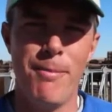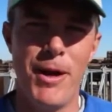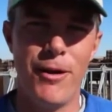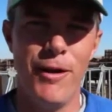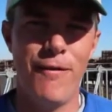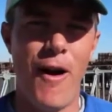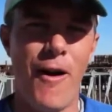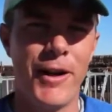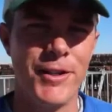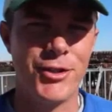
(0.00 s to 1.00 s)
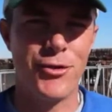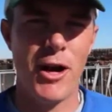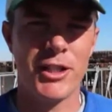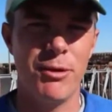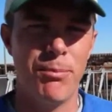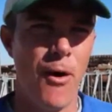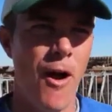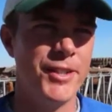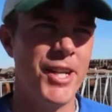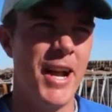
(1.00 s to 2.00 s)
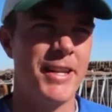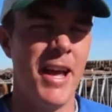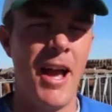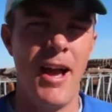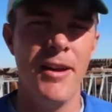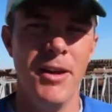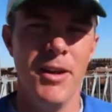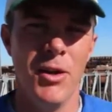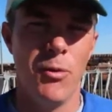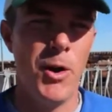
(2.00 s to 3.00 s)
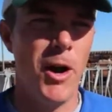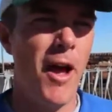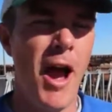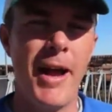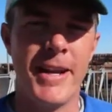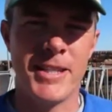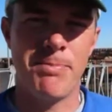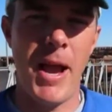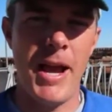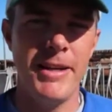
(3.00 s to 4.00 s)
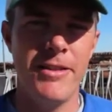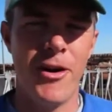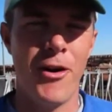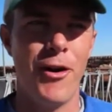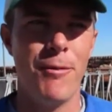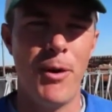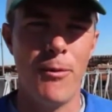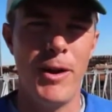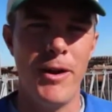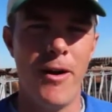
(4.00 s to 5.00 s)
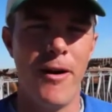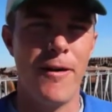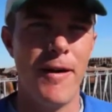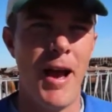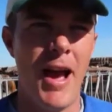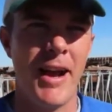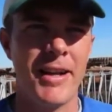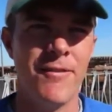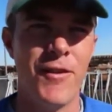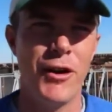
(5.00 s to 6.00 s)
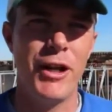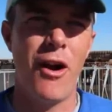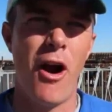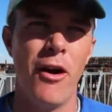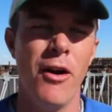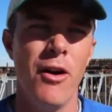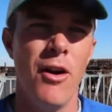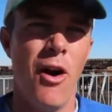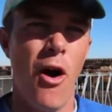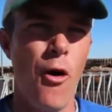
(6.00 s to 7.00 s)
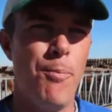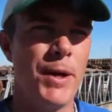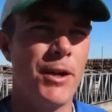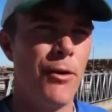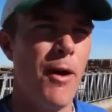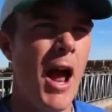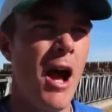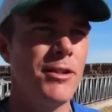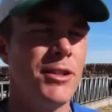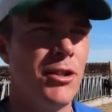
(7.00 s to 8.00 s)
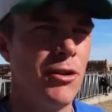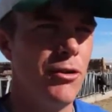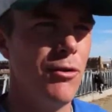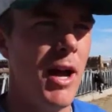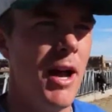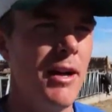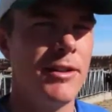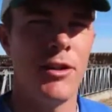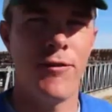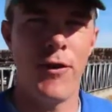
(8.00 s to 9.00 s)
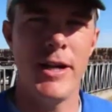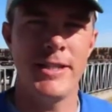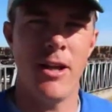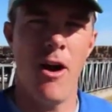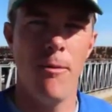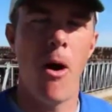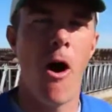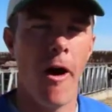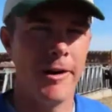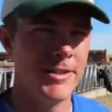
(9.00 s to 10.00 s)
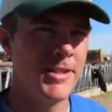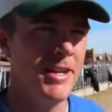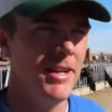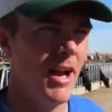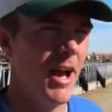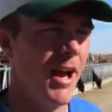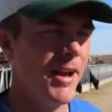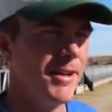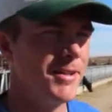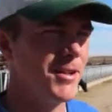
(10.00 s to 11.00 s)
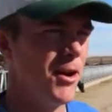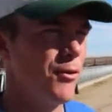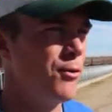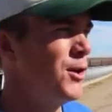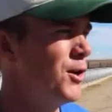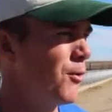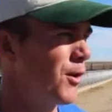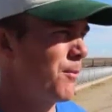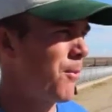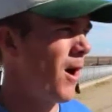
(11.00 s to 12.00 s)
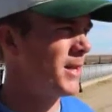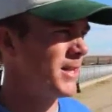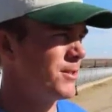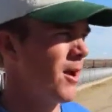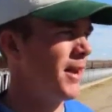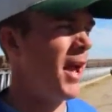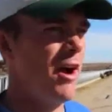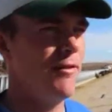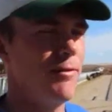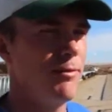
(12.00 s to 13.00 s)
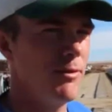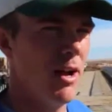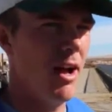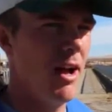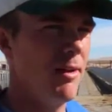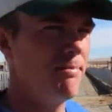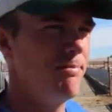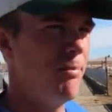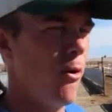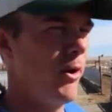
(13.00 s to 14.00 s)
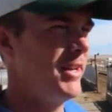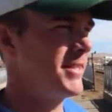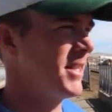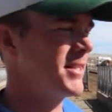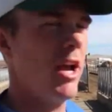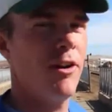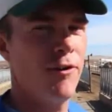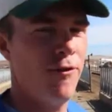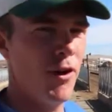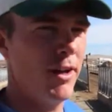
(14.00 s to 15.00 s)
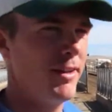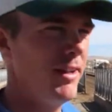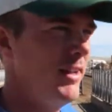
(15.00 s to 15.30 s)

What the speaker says: middle of our construction project. We are not expanding the herd, but we are converting our open corrals to freestall barns. And so we're in the process right now of pouring a 600-foot